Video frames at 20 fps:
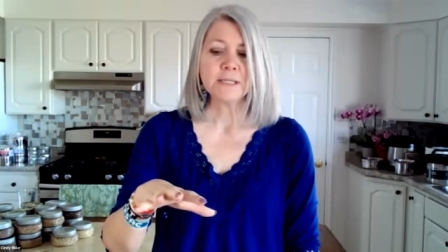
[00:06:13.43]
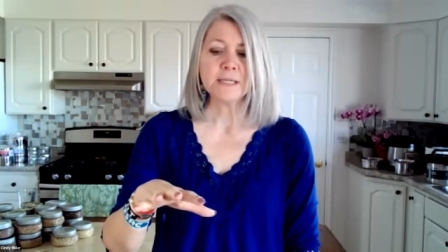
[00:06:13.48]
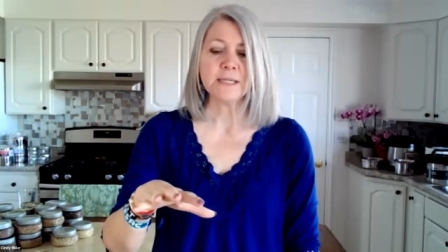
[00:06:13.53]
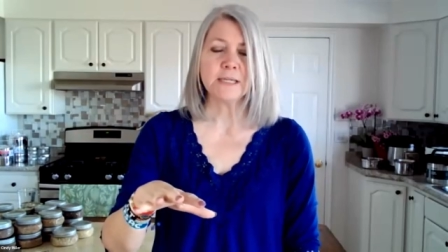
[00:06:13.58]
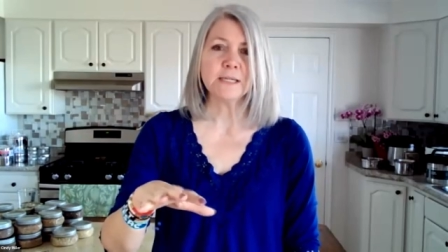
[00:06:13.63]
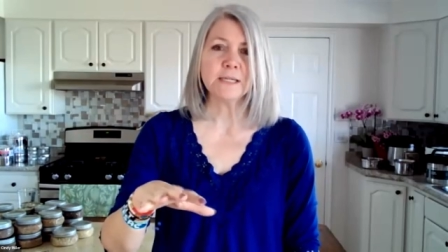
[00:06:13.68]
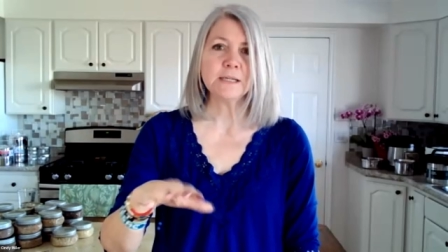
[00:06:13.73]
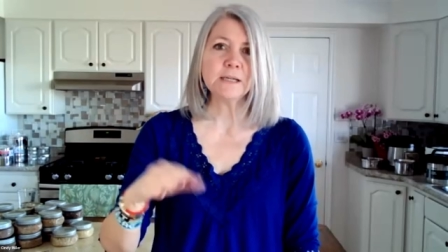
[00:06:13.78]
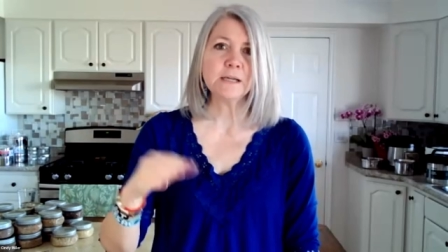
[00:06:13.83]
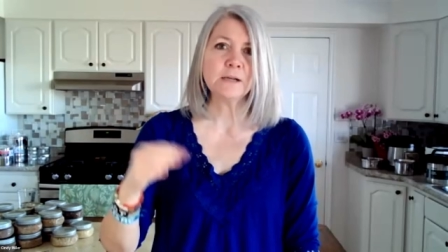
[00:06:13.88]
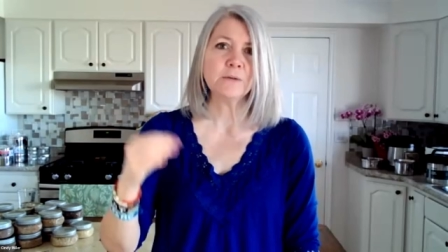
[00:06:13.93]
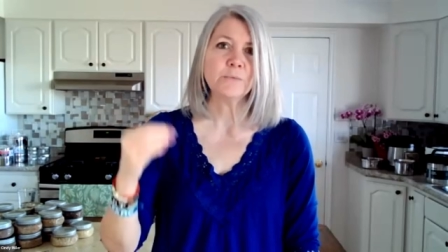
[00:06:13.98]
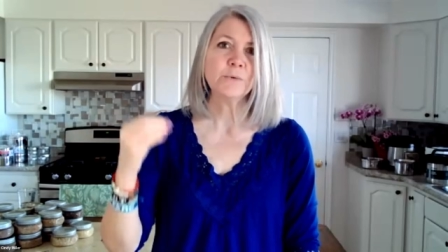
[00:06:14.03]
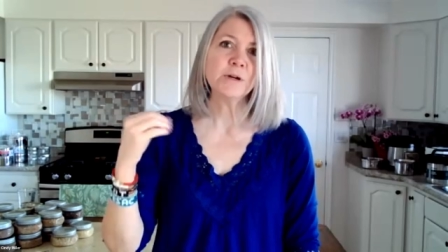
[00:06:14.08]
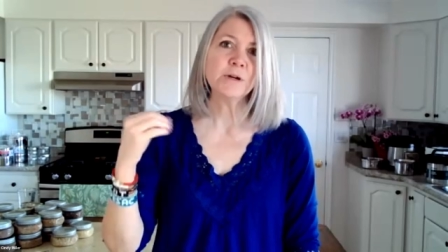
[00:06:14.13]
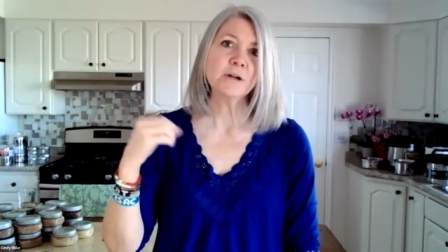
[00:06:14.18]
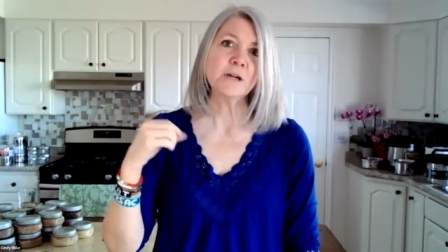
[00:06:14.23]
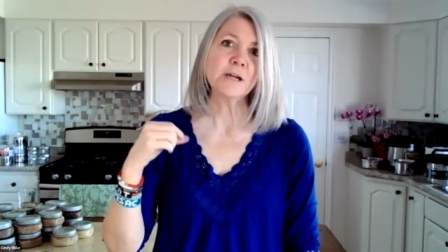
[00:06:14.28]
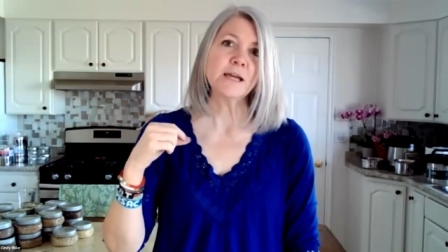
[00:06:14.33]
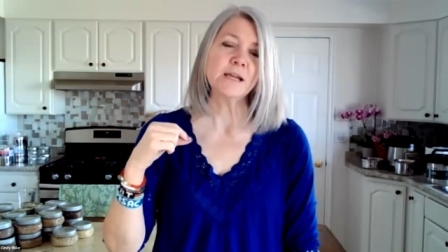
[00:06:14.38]
in, and
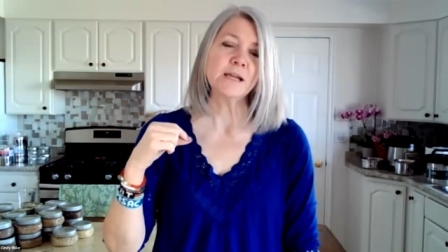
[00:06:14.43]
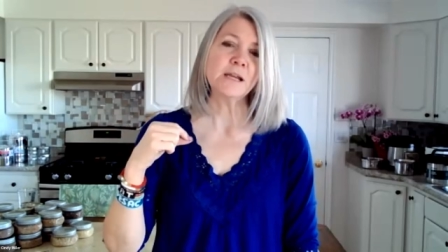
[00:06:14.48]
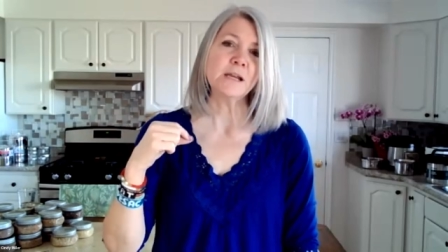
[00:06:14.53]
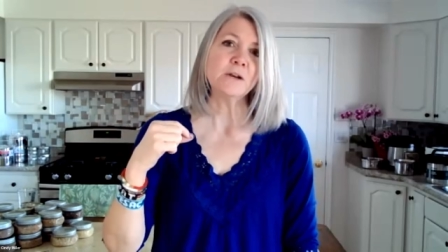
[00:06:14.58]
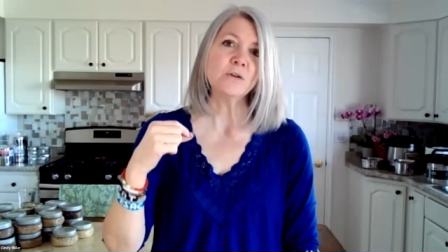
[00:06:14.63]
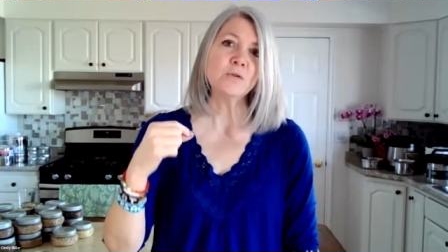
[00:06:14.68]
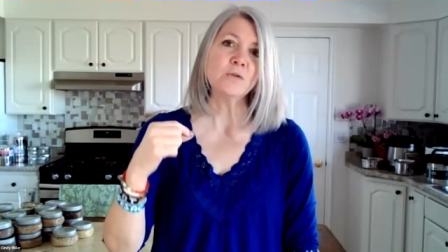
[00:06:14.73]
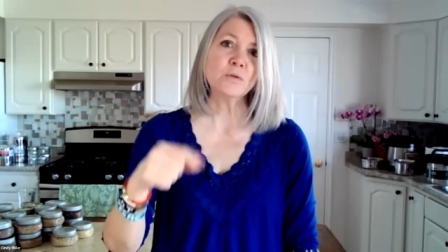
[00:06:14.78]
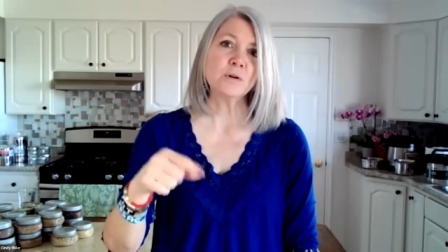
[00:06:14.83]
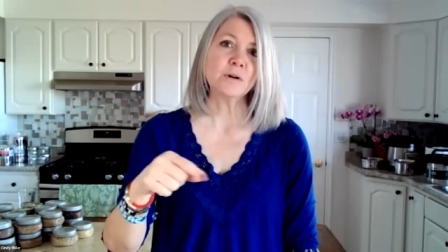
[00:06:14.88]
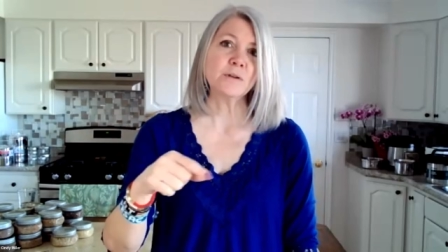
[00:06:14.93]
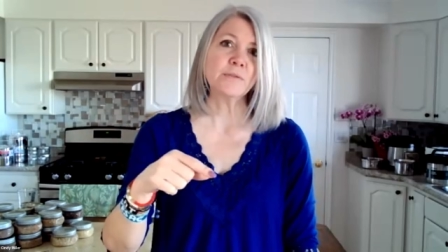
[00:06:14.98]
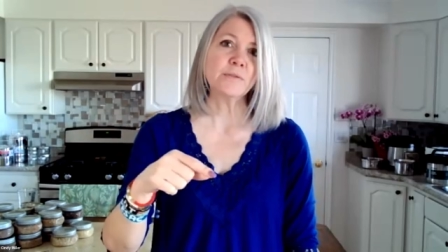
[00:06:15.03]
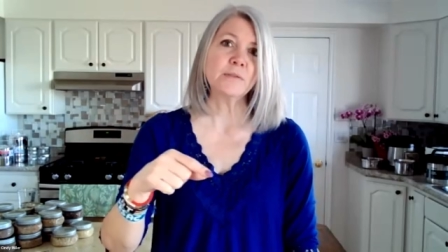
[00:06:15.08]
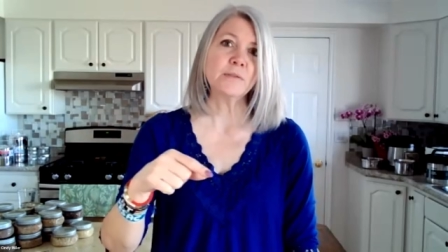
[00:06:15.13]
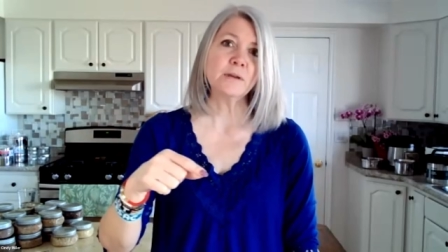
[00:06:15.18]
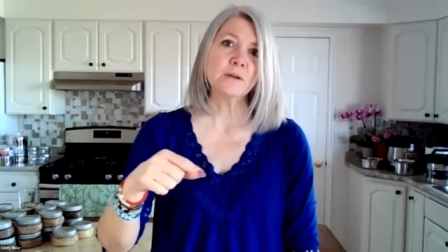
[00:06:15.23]
we're heading north.